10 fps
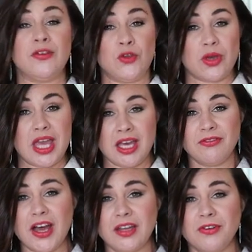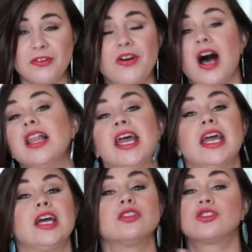If you can't find
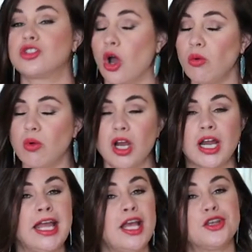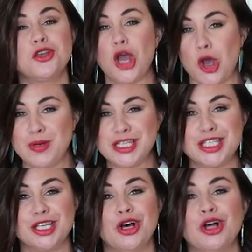farfalle, don't worry, no big
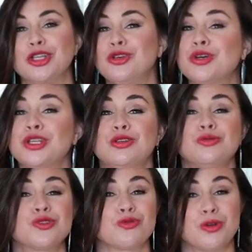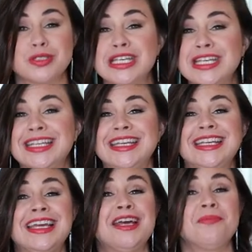deal. You could use
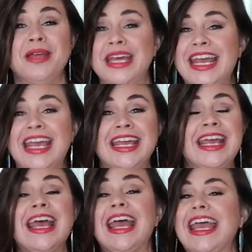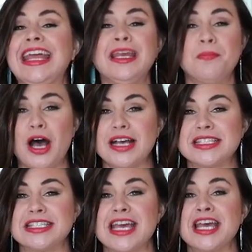rotini, penne, any
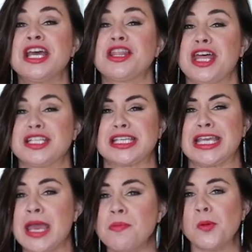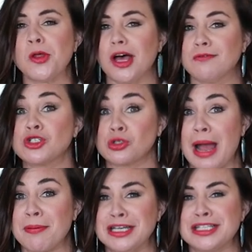pasta that's capable of
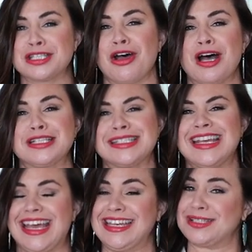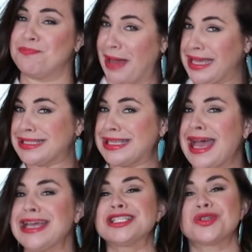trapping a sauce and is
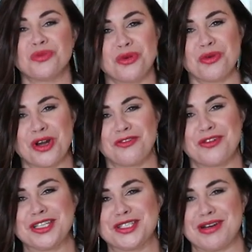bite-sized will work for this